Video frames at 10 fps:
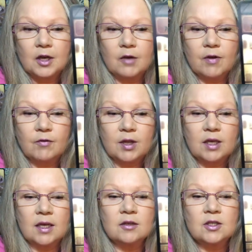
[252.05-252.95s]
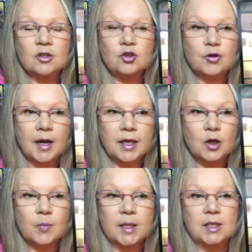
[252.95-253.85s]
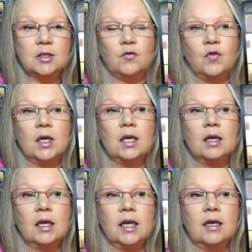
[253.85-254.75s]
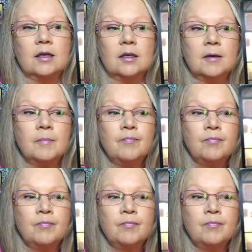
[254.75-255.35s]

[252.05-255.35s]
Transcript: of everything else and trying your best to fit in like a